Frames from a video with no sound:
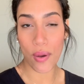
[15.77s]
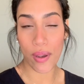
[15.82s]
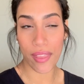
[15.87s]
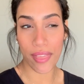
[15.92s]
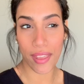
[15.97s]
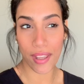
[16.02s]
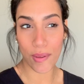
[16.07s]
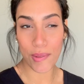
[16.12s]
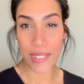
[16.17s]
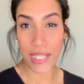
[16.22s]
I
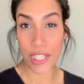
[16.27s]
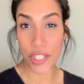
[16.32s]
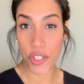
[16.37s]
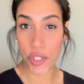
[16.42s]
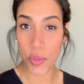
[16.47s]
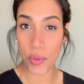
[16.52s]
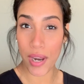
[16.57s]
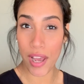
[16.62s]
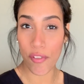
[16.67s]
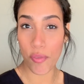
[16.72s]
think it was like
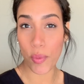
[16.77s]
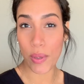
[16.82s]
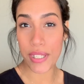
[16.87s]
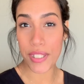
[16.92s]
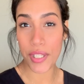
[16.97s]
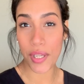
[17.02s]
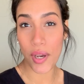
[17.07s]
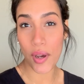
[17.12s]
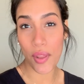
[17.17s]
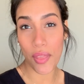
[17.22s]
2.5
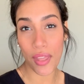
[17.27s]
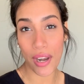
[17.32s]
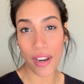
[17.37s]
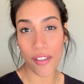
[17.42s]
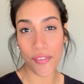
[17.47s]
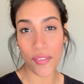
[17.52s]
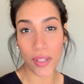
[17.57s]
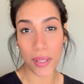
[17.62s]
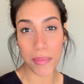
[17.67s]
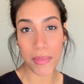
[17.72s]
weeks ago that I
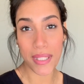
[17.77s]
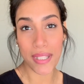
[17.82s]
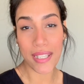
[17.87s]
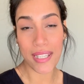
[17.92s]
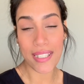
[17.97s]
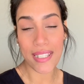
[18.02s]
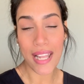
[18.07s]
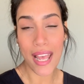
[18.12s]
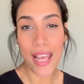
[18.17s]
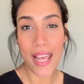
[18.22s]
filmed
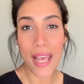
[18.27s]
this,